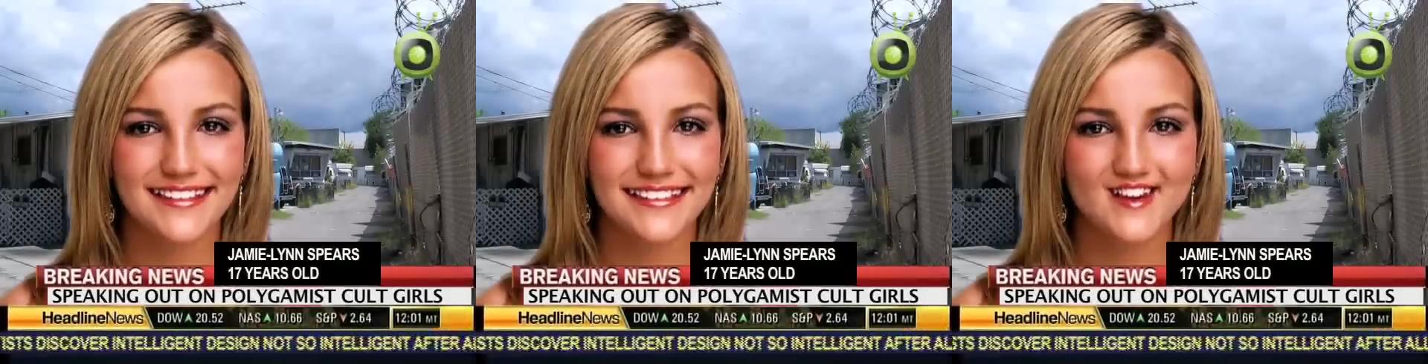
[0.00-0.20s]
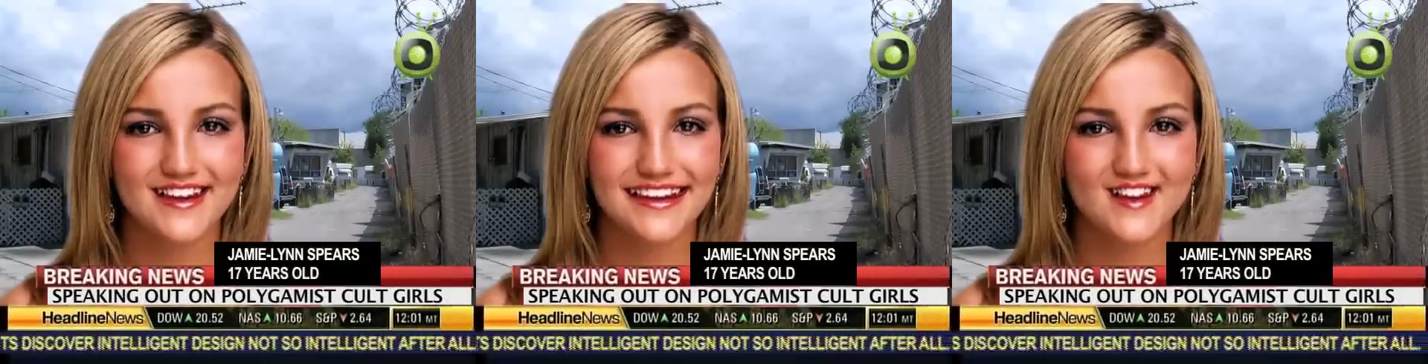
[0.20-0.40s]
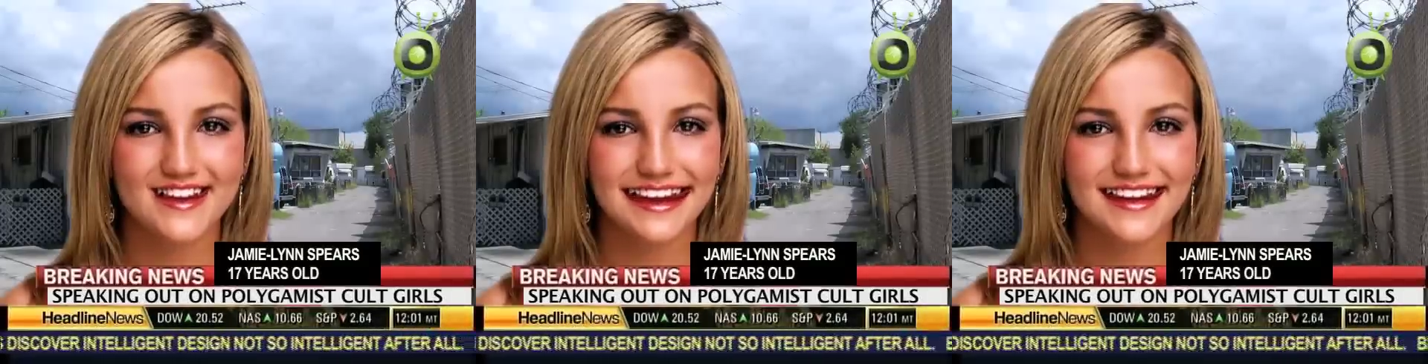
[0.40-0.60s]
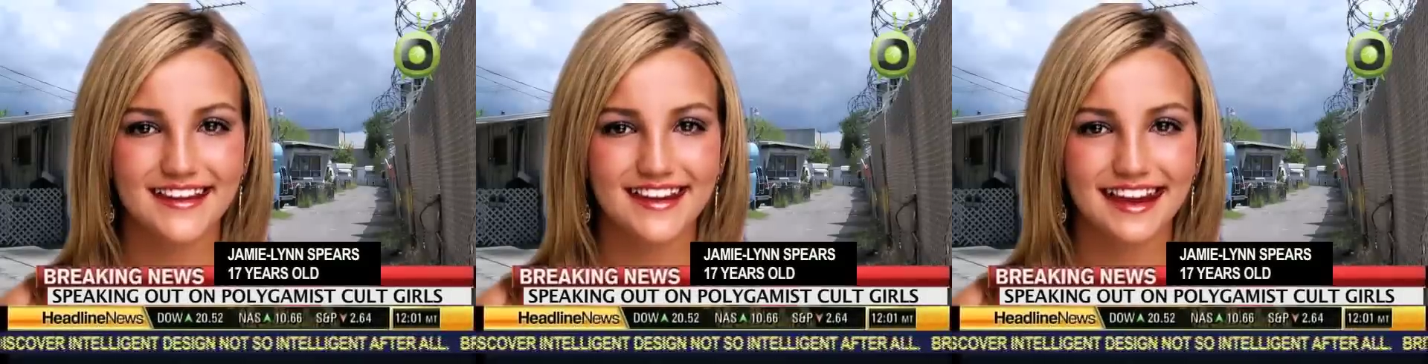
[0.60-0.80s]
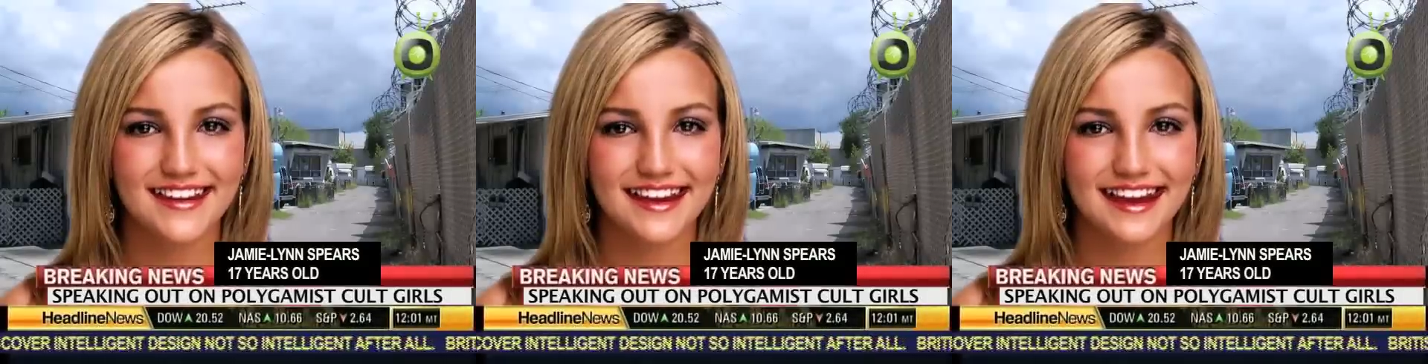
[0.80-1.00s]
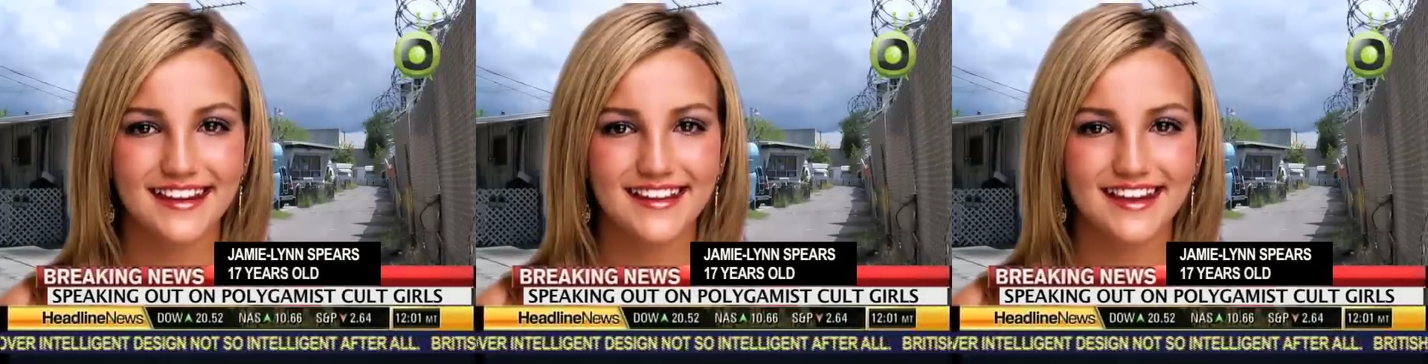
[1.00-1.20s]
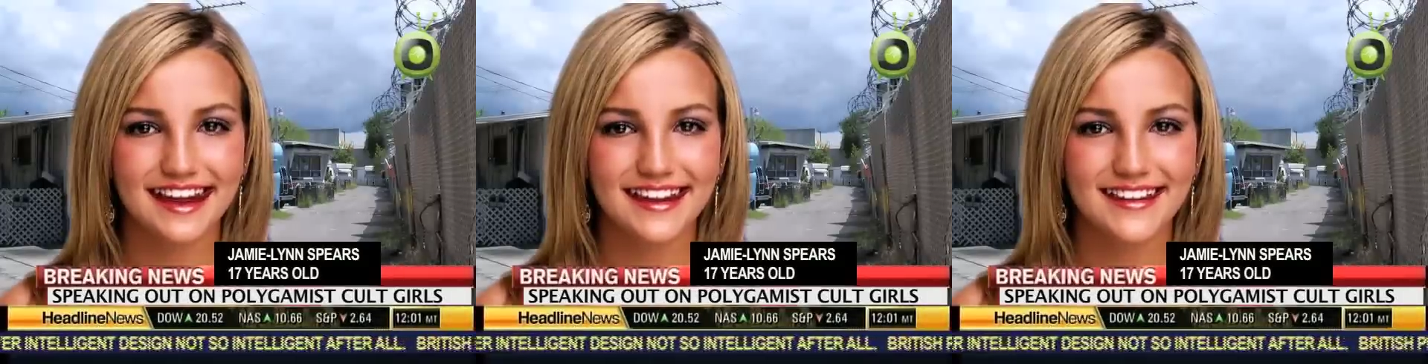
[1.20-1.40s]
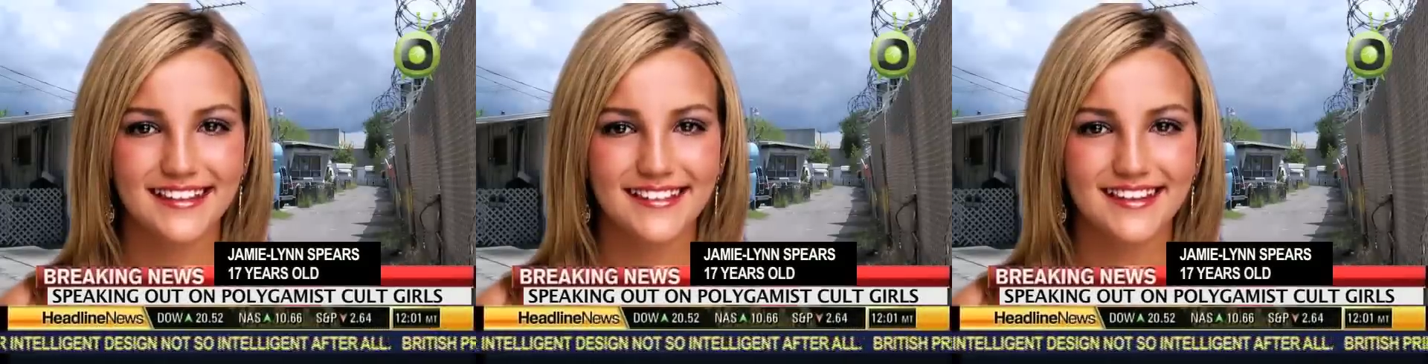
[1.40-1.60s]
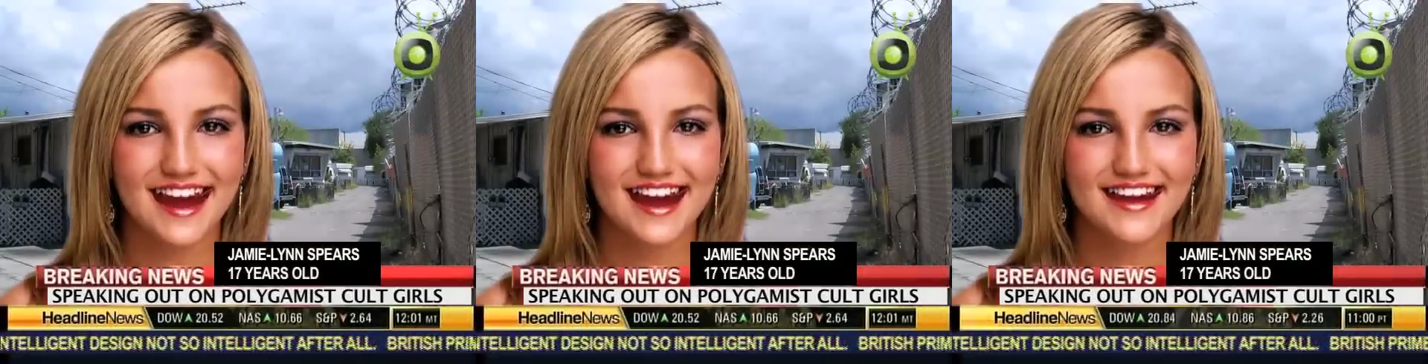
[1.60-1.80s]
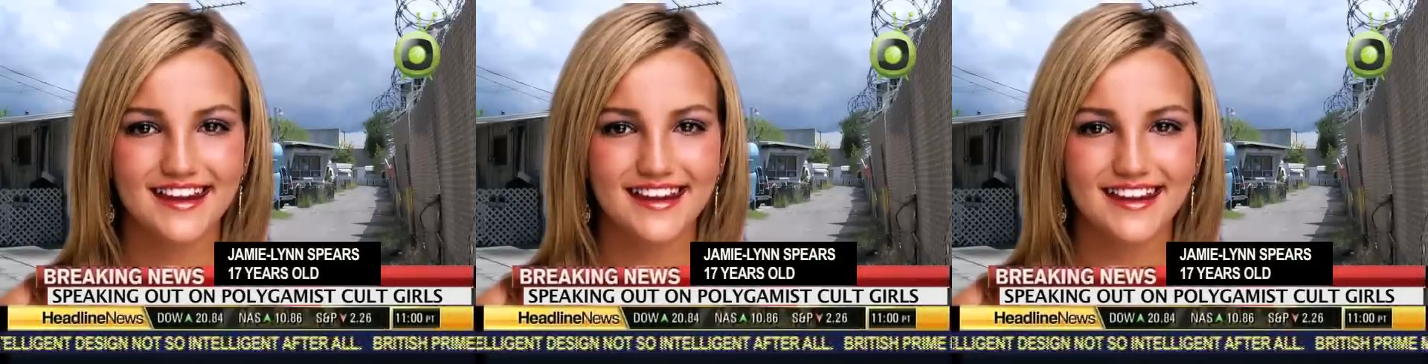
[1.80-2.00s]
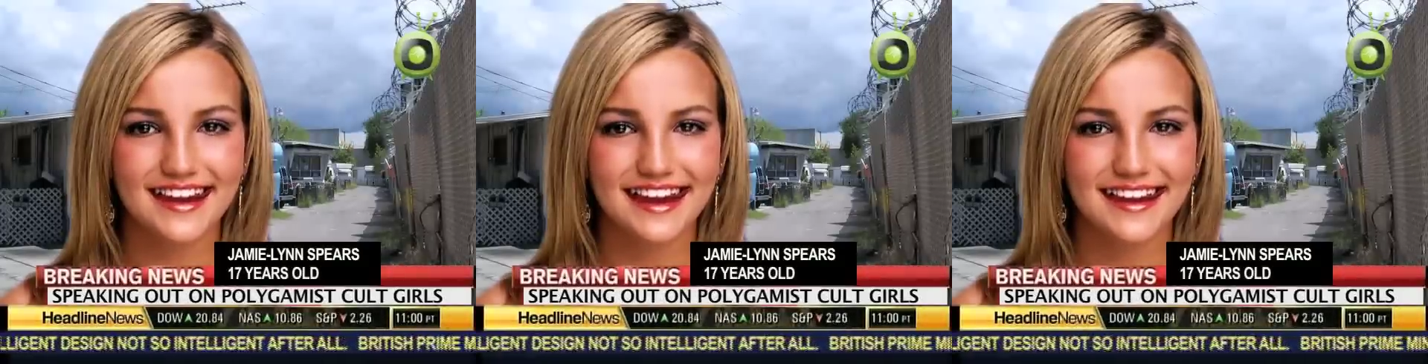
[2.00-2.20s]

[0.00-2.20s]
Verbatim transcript: because once I pop that thing out, I'll have a